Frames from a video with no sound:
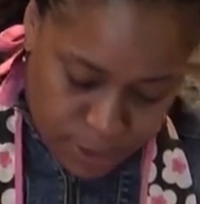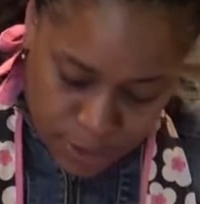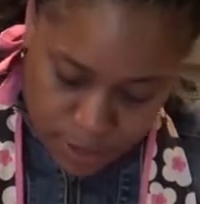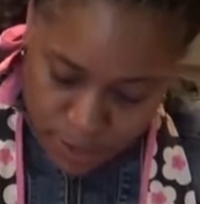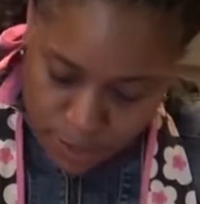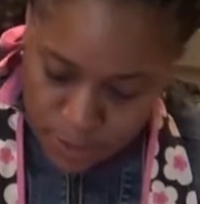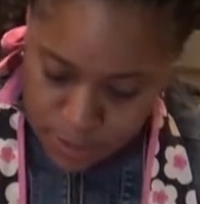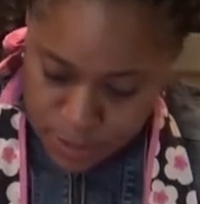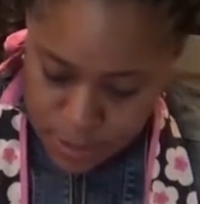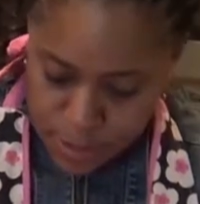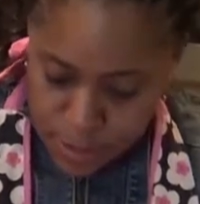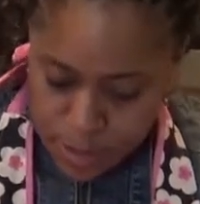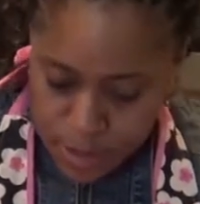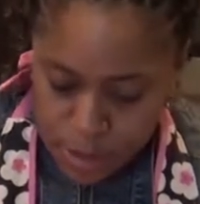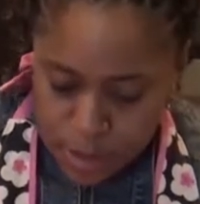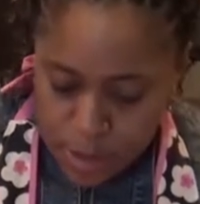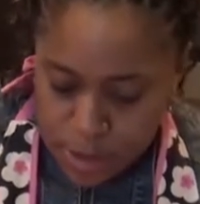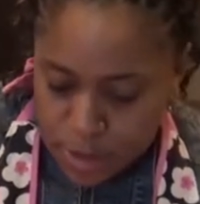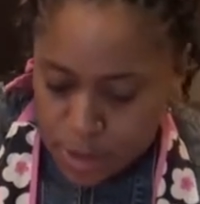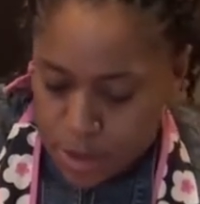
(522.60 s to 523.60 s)
Okay.
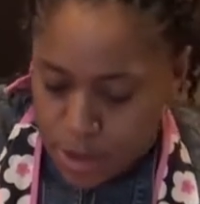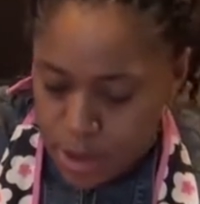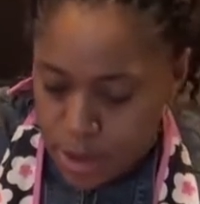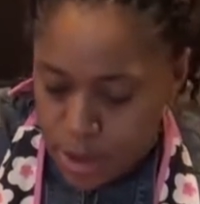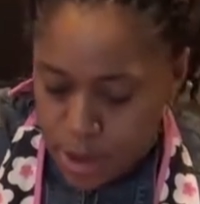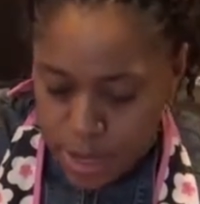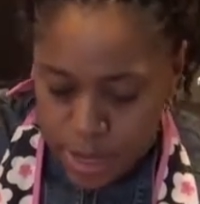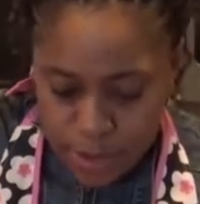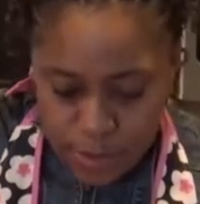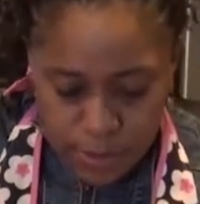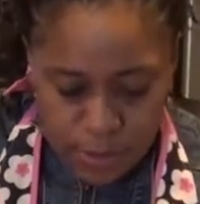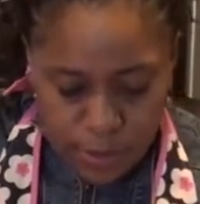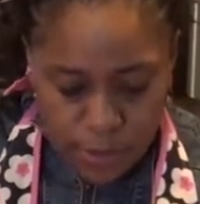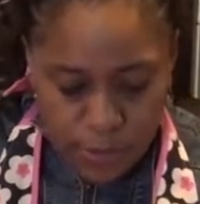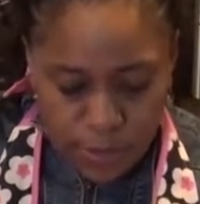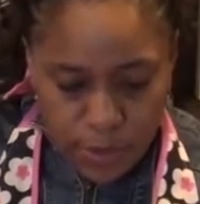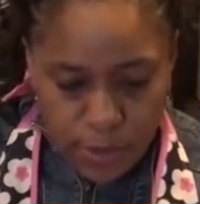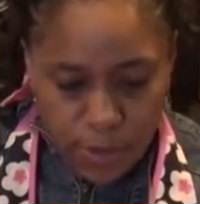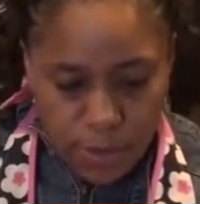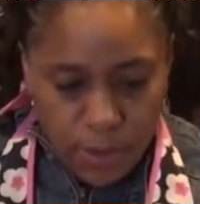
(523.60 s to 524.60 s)
Alright,
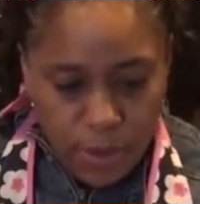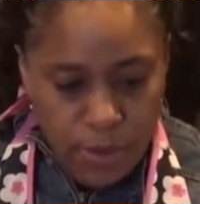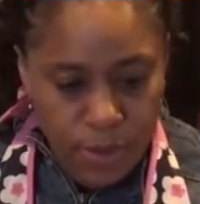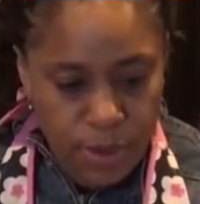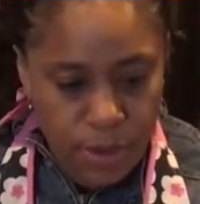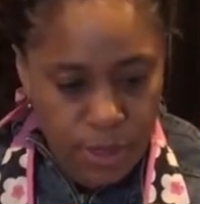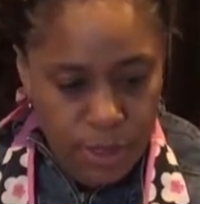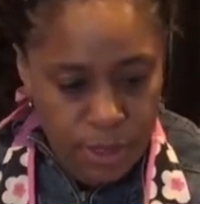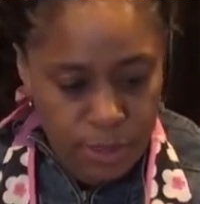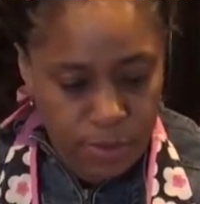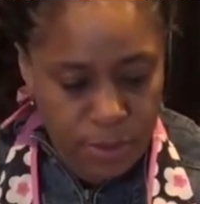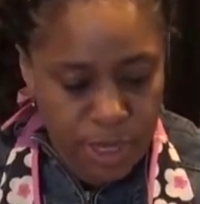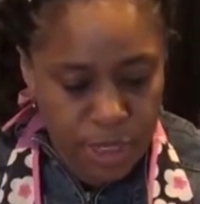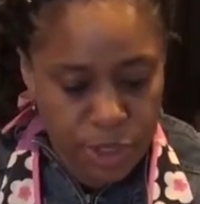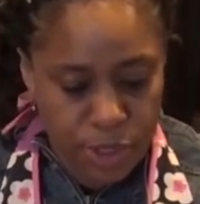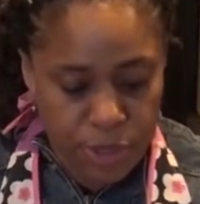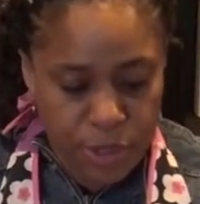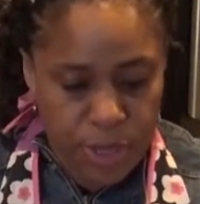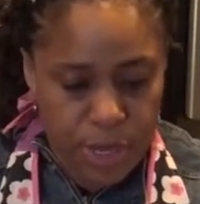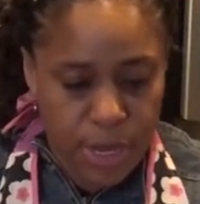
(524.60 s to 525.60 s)
so let's
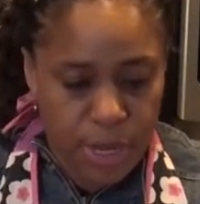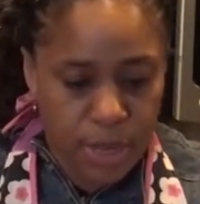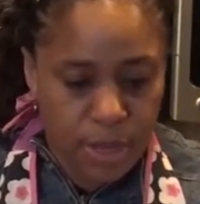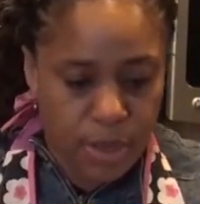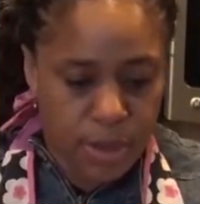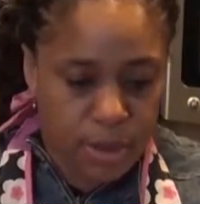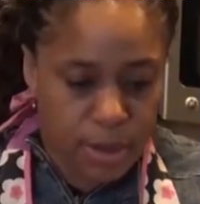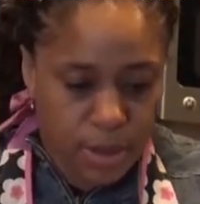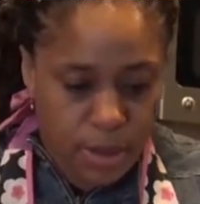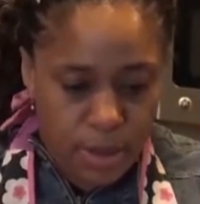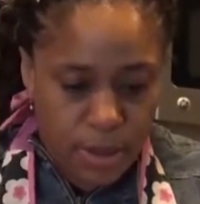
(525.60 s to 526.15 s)
measure that.